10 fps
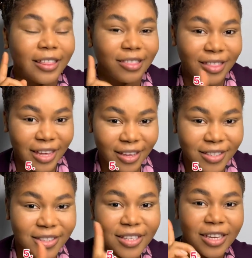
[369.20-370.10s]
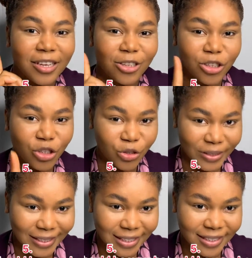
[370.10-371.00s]
test
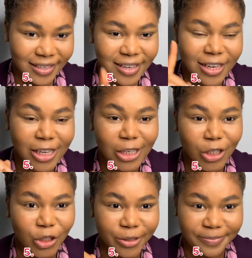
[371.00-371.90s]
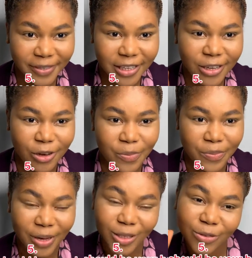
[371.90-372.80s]
shoots should be your
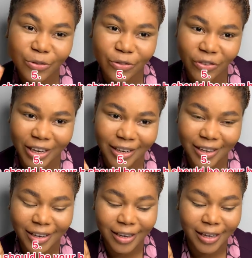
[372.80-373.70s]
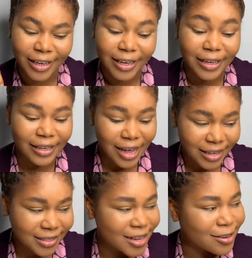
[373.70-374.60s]
best friend.
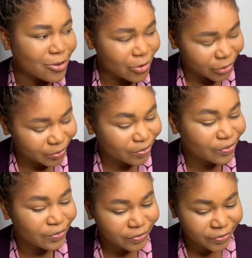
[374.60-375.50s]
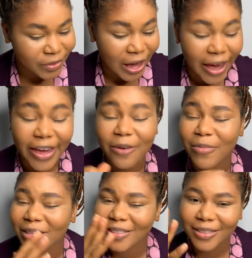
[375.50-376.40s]
Yes, I know it
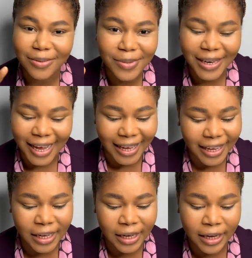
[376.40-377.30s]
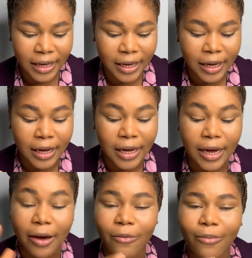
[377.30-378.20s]
may sound like
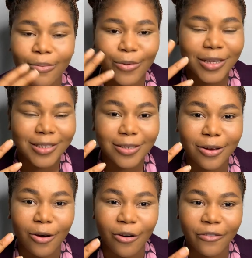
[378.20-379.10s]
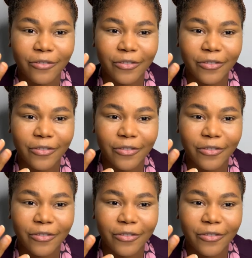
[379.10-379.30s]
a waste of